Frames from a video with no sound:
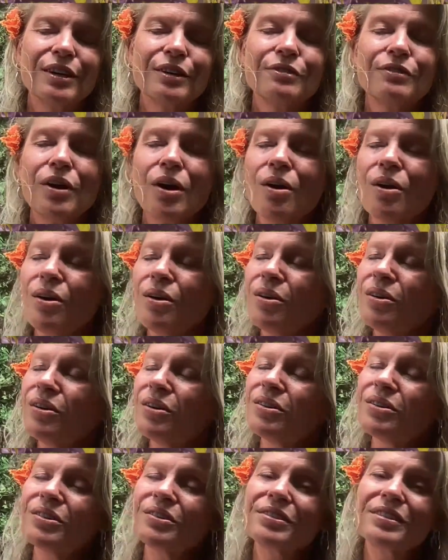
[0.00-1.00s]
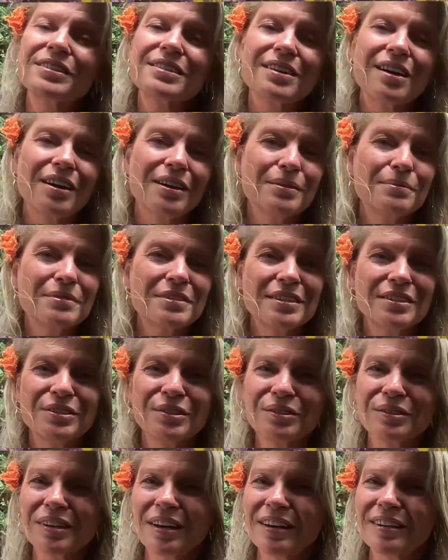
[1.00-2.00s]
Of all the times
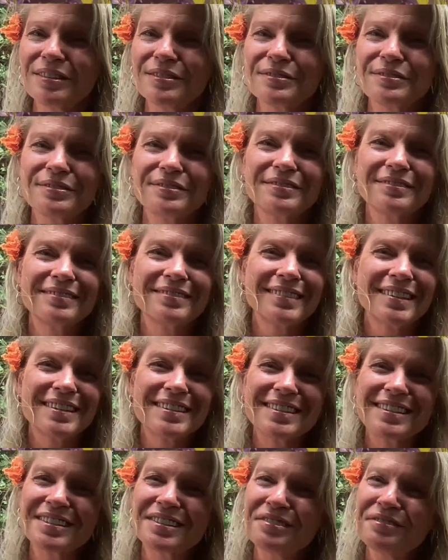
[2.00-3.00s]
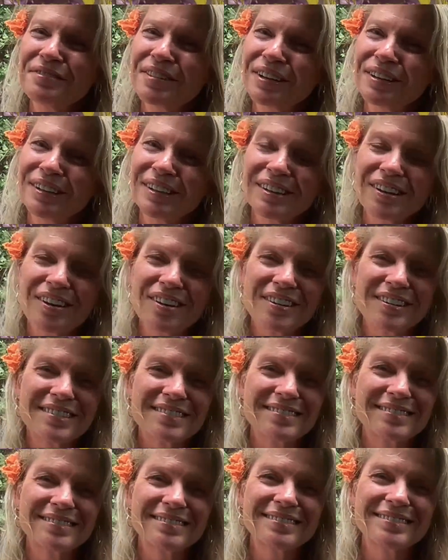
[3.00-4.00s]
in your life, this isn't very
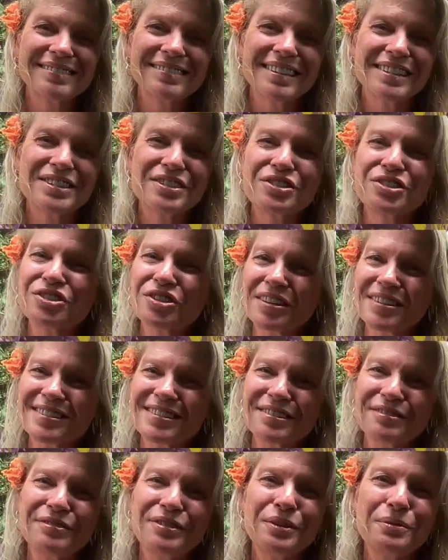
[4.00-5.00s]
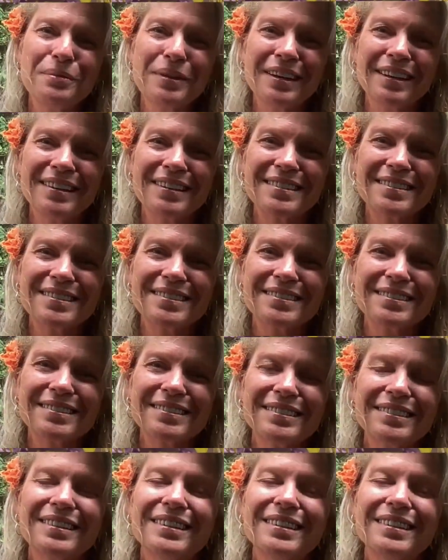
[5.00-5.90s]
long, it's just a few minutes.